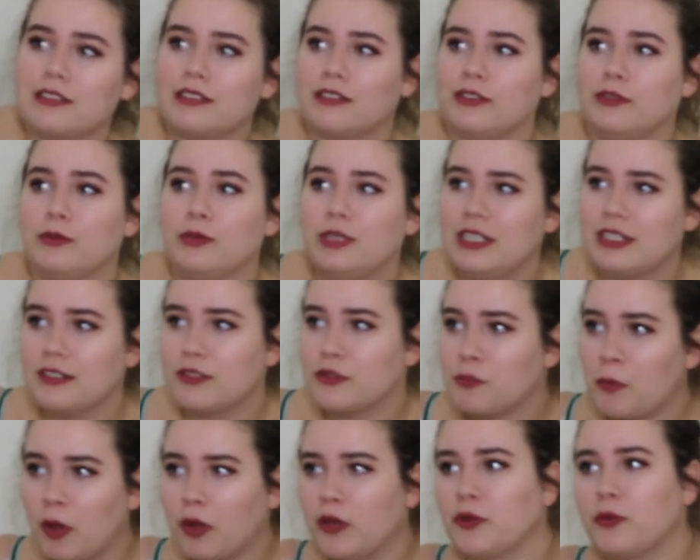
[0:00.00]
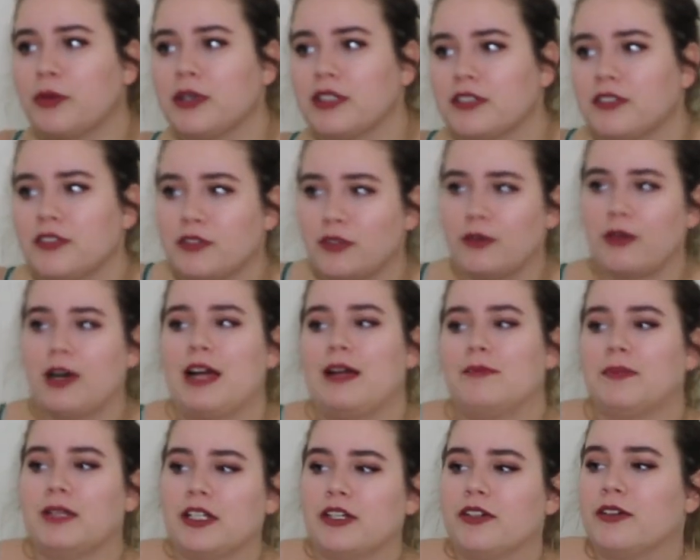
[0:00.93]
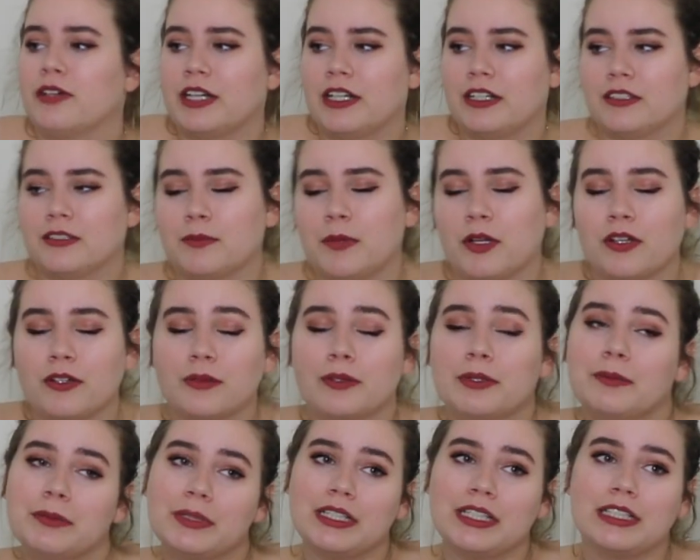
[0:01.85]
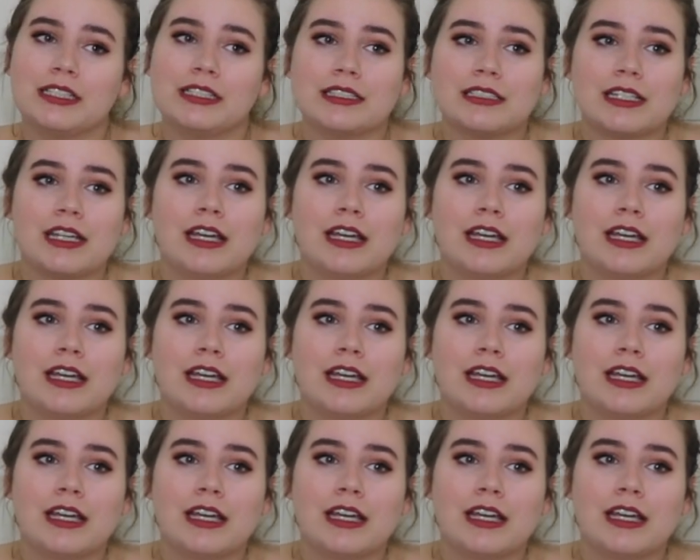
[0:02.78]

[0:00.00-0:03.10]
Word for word: You need a smaller one. So I'm going to go get a smaller one because,